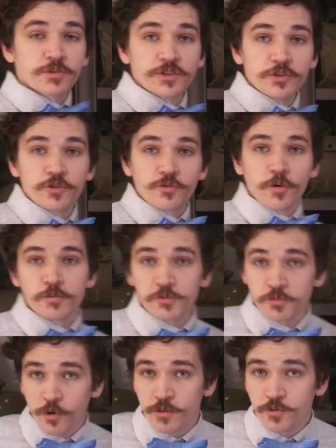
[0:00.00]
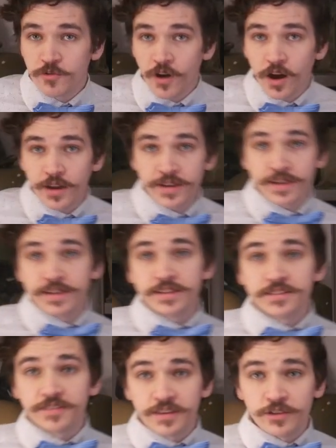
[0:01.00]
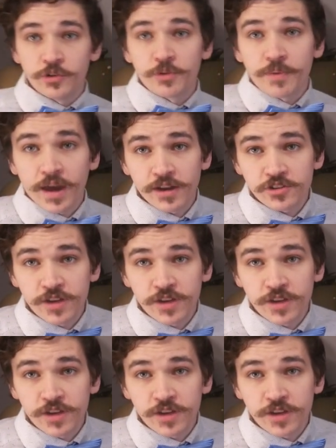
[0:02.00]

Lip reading: with the uniforms before I move on is the unit patch.